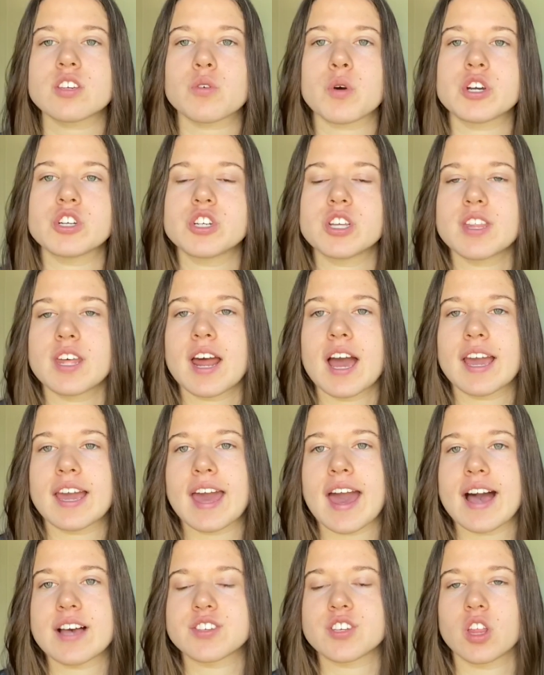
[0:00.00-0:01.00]
question that I
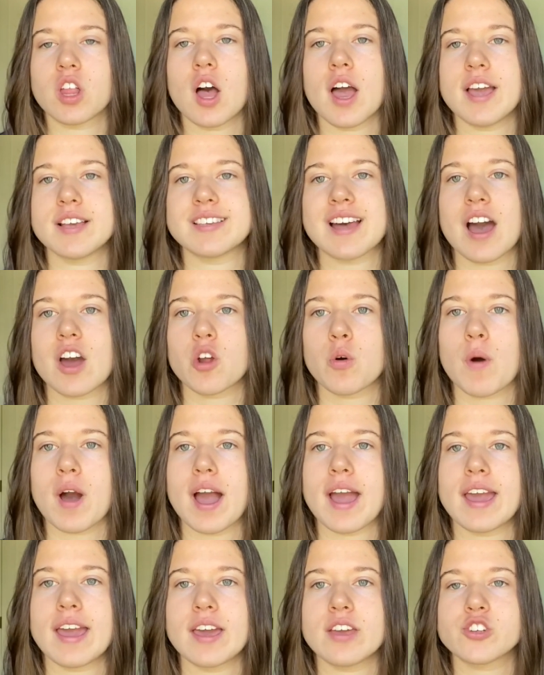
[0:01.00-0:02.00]
get asked a lot is, how do
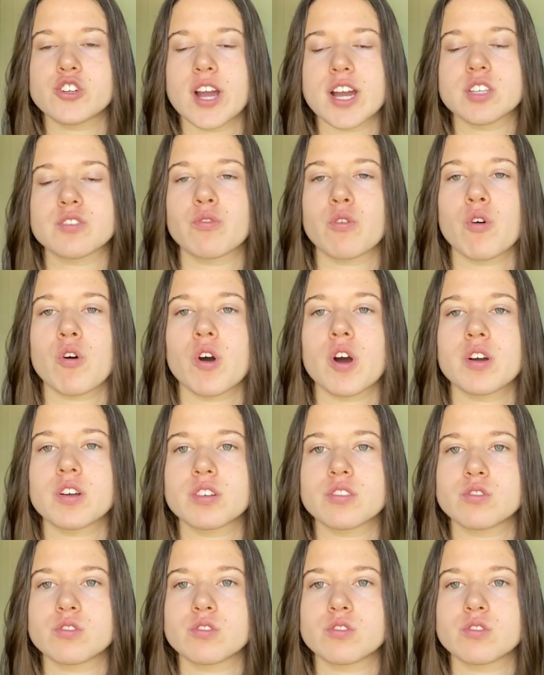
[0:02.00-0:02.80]
I transfer